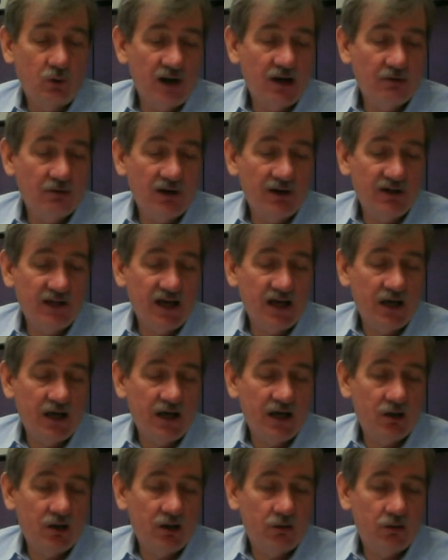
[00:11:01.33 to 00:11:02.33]
at right
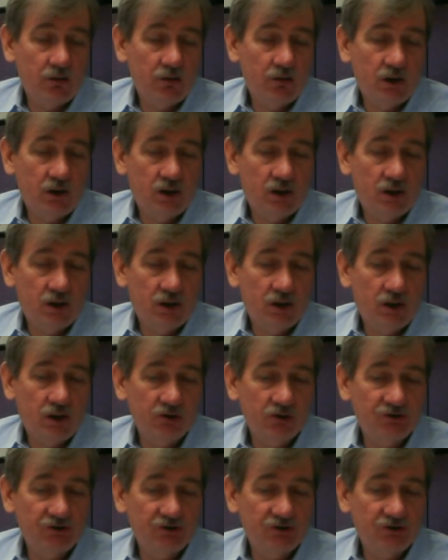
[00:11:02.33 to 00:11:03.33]
now,
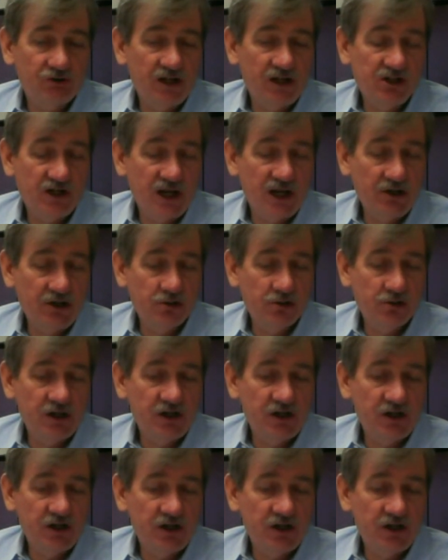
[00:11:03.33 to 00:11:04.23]
also by January,